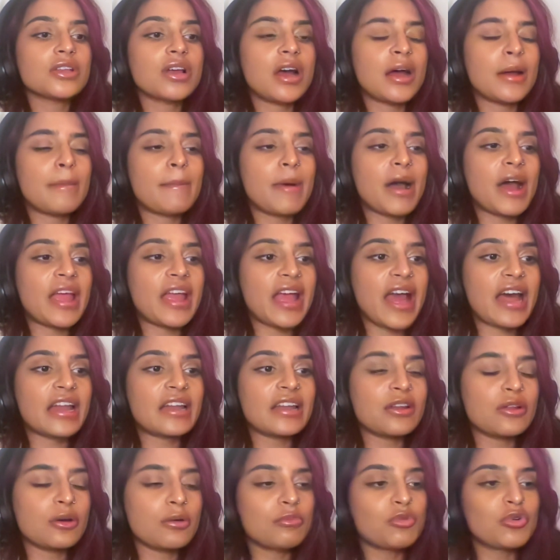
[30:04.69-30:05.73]
I
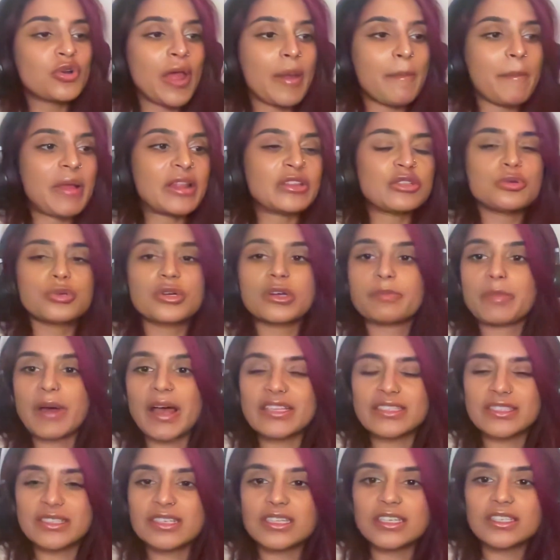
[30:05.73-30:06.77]
had a lot more like mental
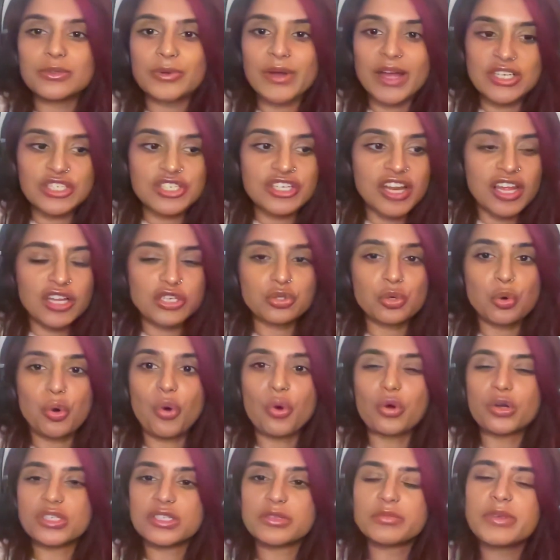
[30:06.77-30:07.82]
capacity to actually like
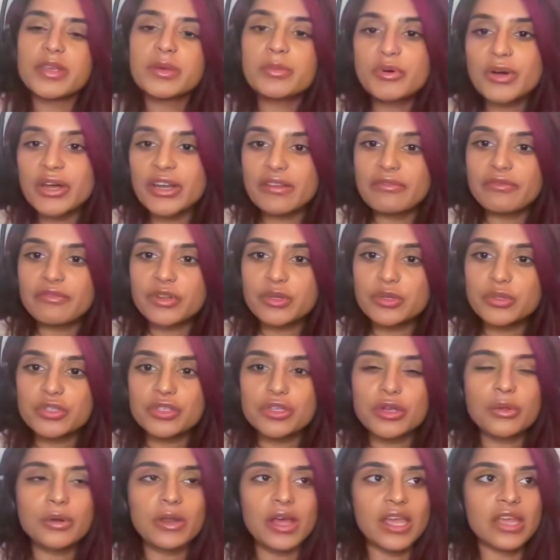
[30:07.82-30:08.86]
talk to people. I didn't feel
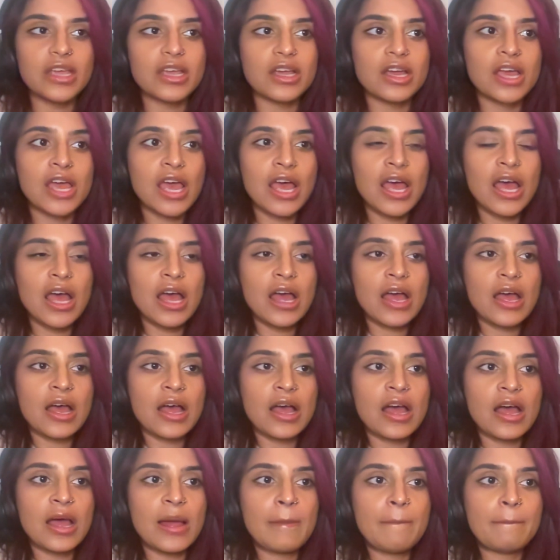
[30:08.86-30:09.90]
so like
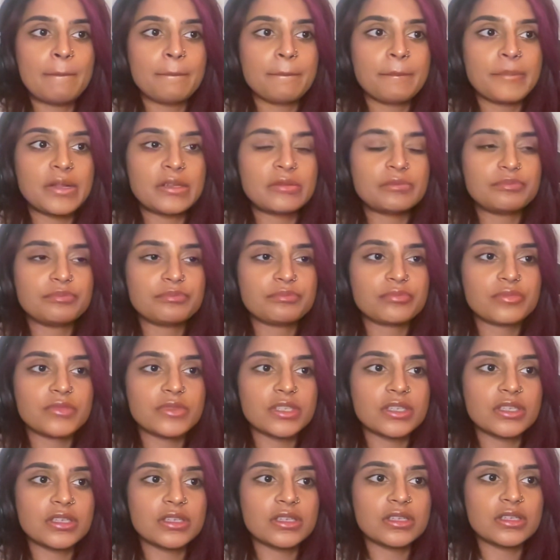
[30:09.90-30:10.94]
I
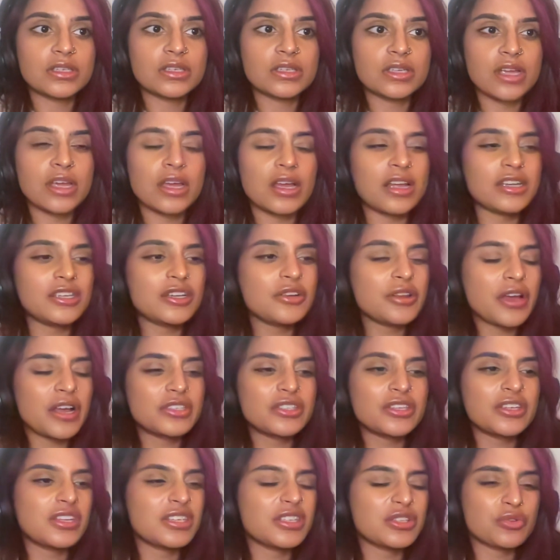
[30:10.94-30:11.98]
don't know how
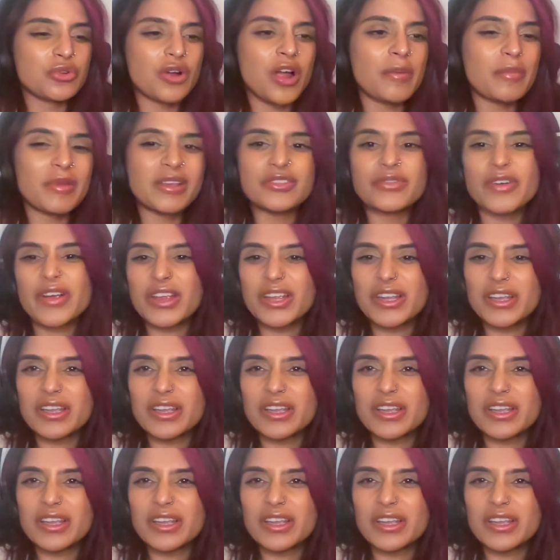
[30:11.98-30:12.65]
to describe it.